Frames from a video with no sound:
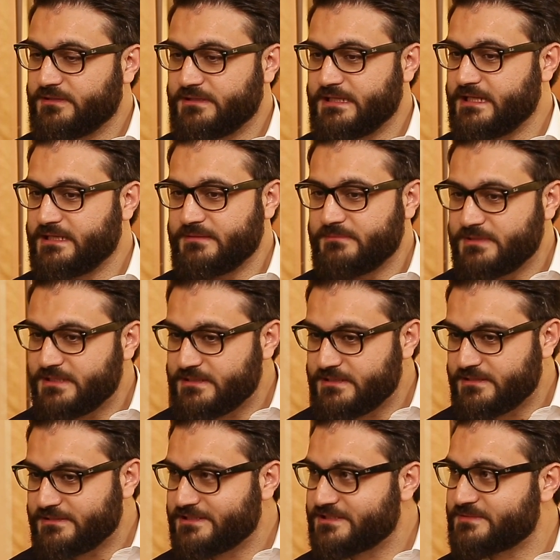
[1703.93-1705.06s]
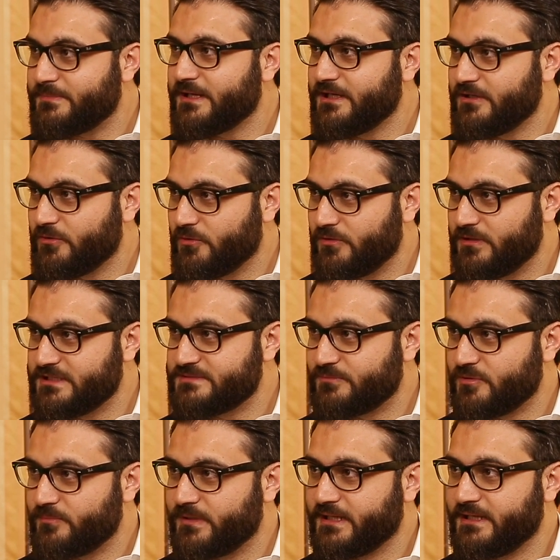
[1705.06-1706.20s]
The enemy, despite all its
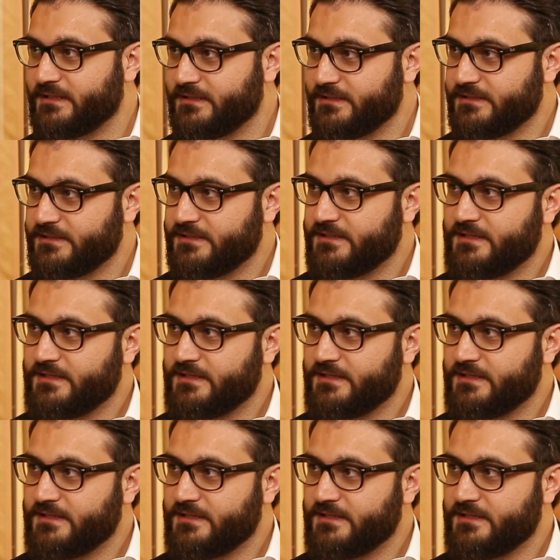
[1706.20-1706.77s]
propaganda,